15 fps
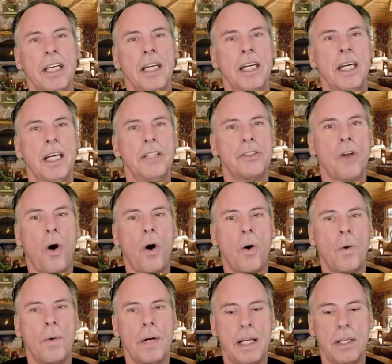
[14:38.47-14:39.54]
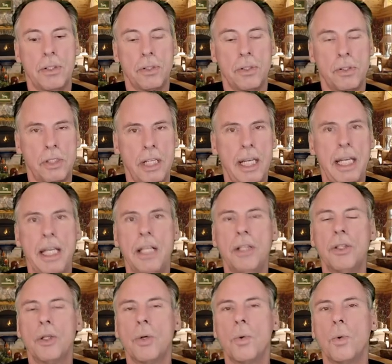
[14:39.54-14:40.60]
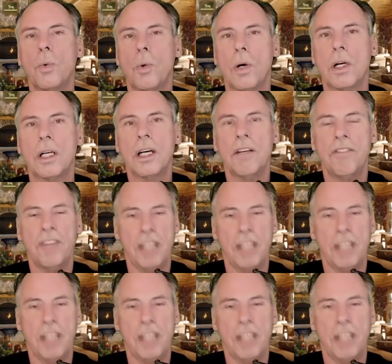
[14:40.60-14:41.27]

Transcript: He's already seen the work of